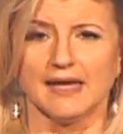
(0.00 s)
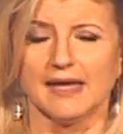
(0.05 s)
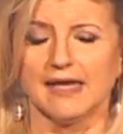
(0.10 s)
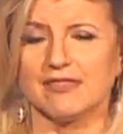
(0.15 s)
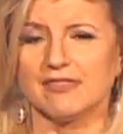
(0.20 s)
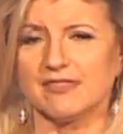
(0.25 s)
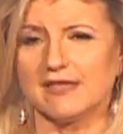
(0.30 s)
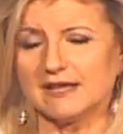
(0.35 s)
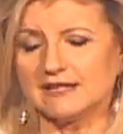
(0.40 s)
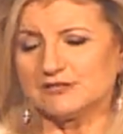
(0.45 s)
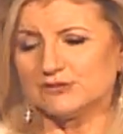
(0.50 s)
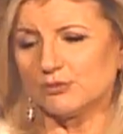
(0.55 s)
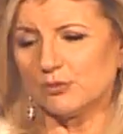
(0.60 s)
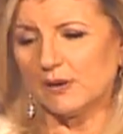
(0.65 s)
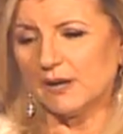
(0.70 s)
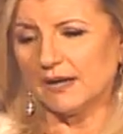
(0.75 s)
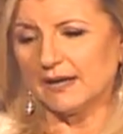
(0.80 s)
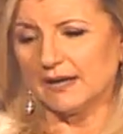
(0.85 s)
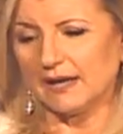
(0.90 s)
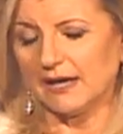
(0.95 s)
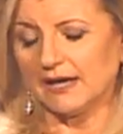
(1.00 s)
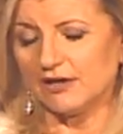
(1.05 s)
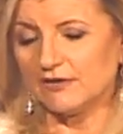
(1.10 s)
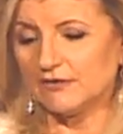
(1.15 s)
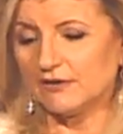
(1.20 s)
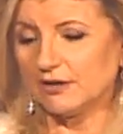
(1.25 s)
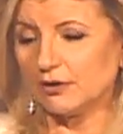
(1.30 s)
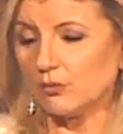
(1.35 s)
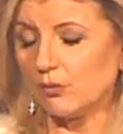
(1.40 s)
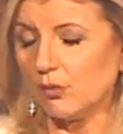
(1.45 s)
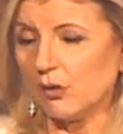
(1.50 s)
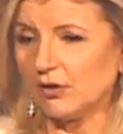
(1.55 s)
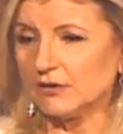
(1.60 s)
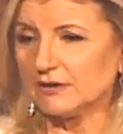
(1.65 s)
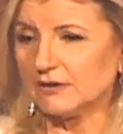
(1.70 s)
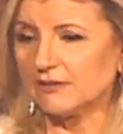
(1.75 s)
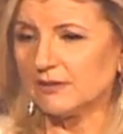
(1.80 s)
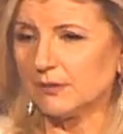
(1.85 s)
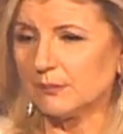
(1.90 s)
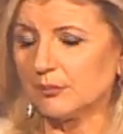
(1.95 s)
And that's why I even
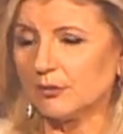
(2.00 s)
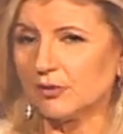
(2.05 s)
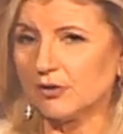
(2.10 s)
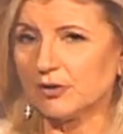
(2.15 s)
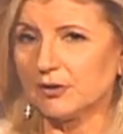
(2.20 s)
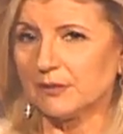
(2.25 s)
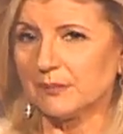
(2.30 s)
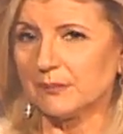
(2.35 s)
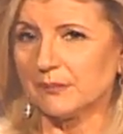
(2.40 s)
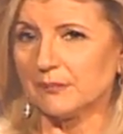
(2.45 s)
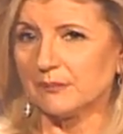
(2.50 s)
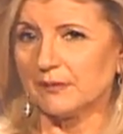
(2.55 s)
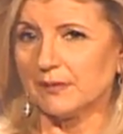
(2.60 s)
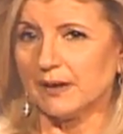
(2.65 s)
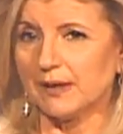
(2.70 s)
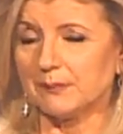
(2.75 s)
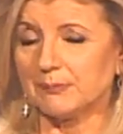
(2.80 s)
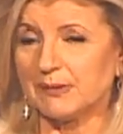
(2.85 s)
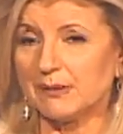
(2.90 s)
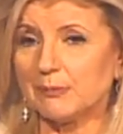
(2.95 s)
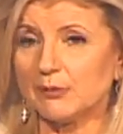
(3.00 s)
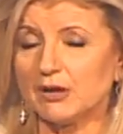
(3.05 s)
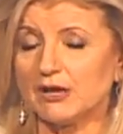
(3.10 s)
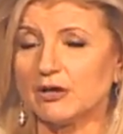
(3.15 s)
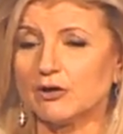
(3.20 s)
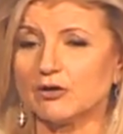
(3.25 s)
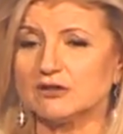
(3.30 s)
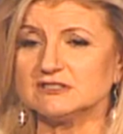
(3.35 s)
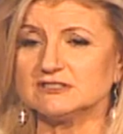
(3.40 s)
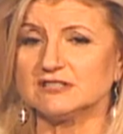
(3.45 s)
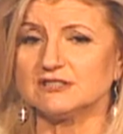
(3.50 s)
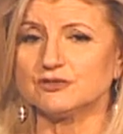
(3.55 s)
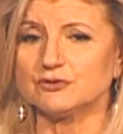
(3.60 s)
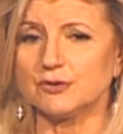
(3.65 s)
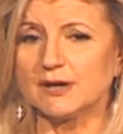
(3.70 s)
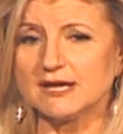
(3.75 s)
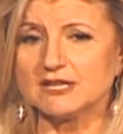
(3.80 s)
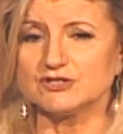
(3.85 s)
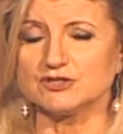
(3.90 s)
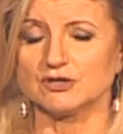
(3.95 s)
quote in the book people in
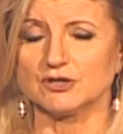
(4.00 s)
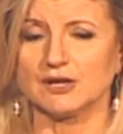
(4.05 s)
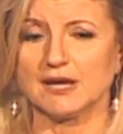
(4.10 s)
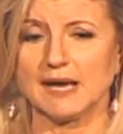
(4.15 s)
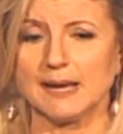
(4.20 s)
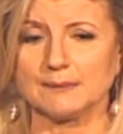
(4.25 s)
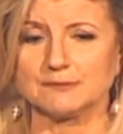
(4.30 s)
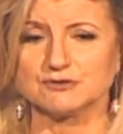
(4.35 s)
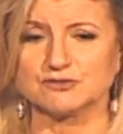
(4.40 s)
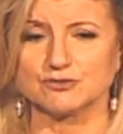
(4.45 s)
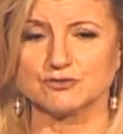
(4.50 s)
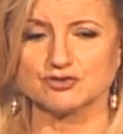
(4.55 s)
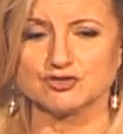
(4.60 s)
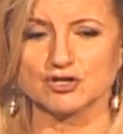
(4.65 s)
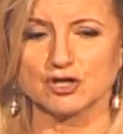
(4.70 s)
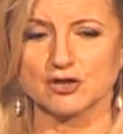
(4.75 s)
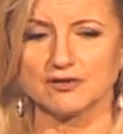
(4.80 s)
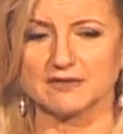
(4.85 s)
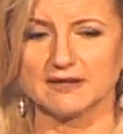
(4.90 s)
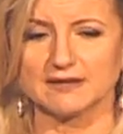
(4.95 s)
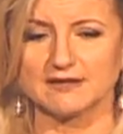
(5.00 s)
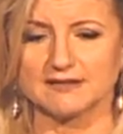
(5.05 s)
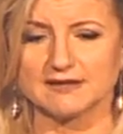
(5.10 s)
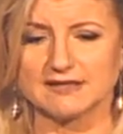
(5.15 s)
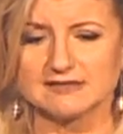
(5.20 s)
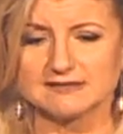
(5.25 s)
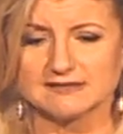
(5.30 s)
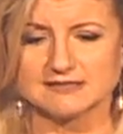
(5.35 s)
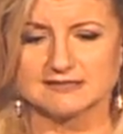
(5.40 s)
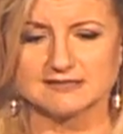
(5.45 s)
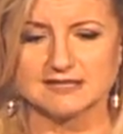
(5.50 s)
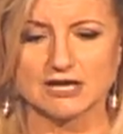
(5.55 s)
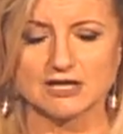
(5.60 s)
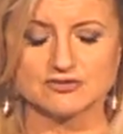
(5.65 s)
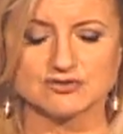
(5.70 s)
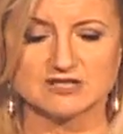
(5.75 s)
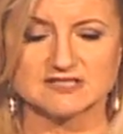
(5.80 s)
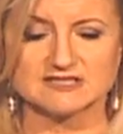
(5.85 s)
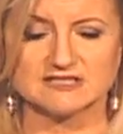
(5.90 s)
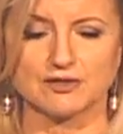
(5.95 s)
concentration camps to show that this is
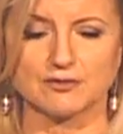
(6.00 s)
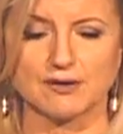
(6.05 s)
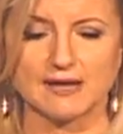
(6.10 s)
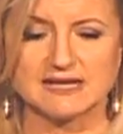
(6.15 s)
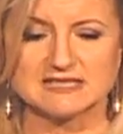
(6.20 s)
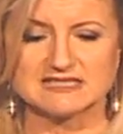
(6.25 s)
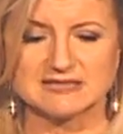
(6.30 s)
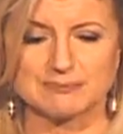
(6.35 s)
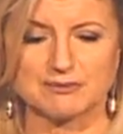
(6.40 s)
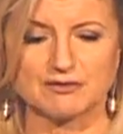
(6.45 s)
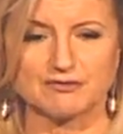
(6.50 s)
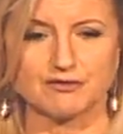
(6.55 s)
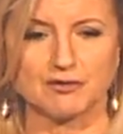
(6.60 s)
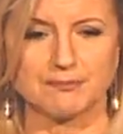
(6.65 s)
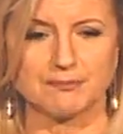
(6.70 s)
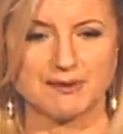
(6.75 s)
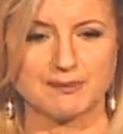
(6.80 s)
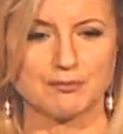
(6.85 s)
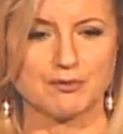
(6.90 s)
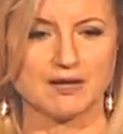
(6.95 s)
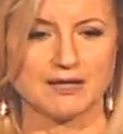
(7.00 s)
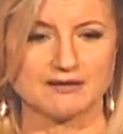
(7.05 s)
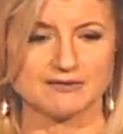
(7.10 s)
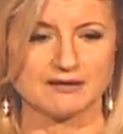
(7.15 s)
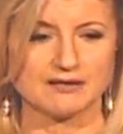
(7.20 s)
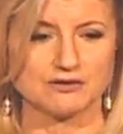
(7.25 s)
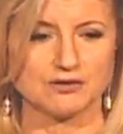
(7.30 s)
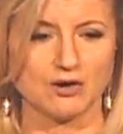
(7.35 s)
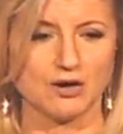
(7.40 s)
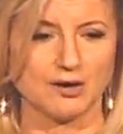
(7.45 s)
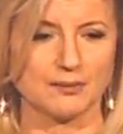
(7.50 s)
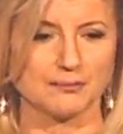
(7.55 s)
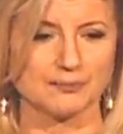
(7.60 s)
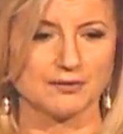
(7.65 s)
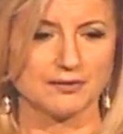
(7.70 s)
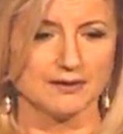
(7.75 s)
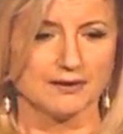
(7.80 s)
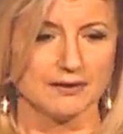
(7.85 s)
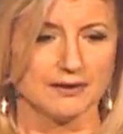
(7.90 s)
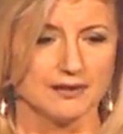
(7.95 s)
not just a recipe for people at the
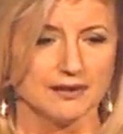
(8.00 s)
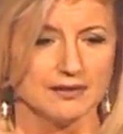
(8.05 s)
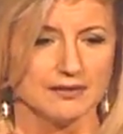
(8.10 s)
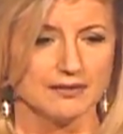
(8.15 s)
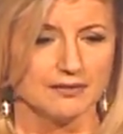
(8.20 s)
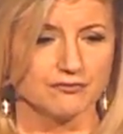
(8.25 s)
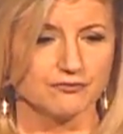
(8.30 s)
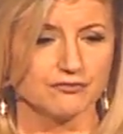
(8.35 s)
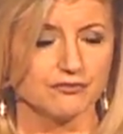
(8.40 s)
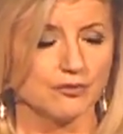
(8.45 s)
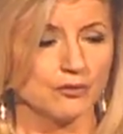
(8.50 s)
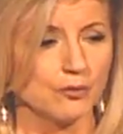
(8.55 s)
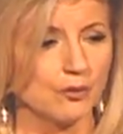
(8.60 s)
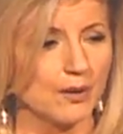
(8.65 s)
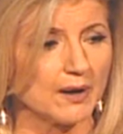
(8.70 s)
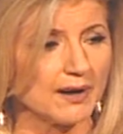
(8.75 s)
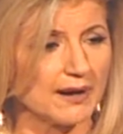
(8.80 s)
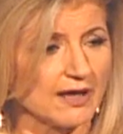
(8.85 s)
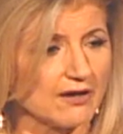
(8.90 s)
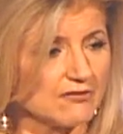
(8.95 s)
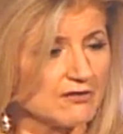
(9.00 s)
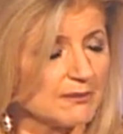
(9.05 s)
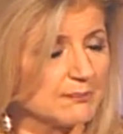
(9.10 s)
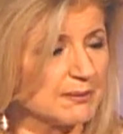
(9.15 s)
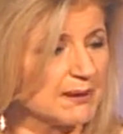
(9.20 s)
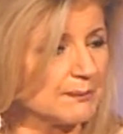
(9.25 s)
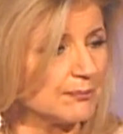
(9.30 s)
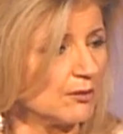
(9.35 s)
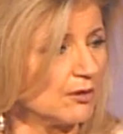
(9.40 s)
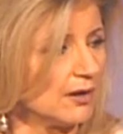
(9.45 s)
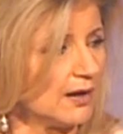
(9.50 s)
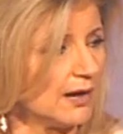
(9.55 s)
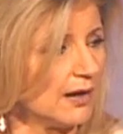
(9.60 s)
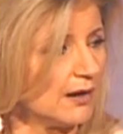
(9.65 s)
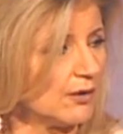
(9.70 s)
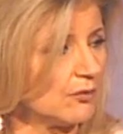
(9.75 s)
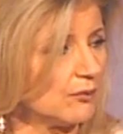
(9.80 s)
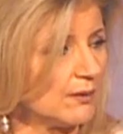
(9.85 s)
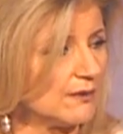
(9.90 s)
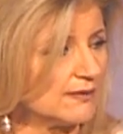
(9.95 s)
top. For wherever people
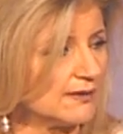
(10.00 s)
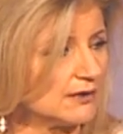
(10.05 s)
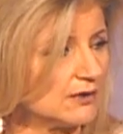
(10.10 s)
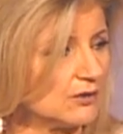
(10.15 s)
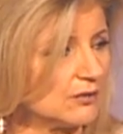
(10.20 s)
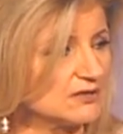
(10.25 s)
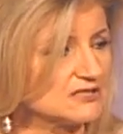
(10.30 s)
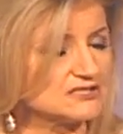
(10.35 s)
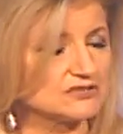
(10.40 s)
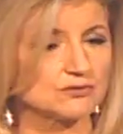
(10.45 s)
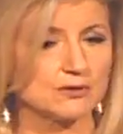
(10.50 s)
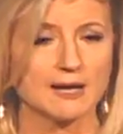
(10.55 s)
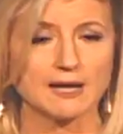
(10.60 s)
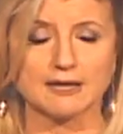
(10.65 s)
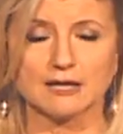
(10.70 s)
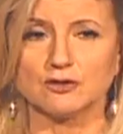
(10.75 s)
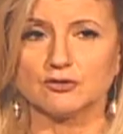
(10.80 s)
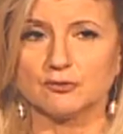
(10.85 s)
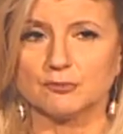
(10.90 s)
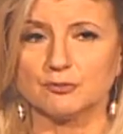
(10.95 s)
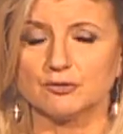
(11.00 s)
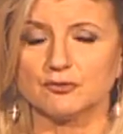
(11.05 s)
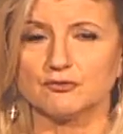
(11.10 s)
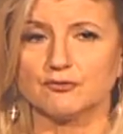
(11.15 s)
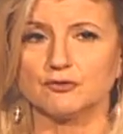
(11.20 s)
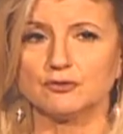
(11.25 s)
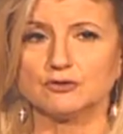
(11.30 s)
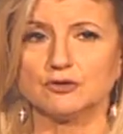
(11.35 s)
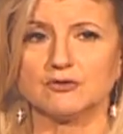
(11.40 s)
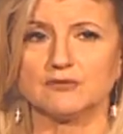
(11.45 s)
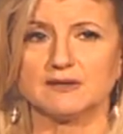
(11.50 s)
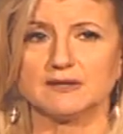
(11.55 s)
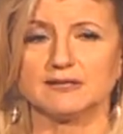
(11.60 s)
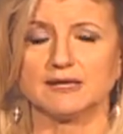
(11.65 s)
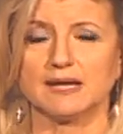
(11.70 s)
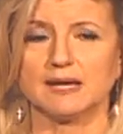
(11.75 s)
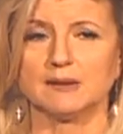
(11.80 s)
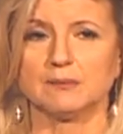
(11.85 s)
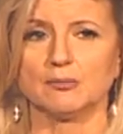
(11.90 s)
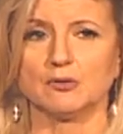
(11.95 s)
are, whether you are struggling to put food on the
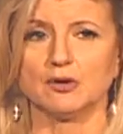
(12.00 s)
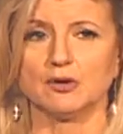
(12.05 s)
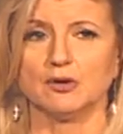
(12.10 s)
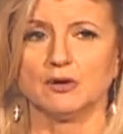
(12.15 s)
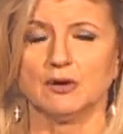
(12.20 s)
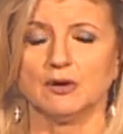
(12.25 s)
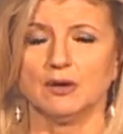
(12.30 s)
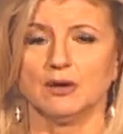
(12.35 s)
table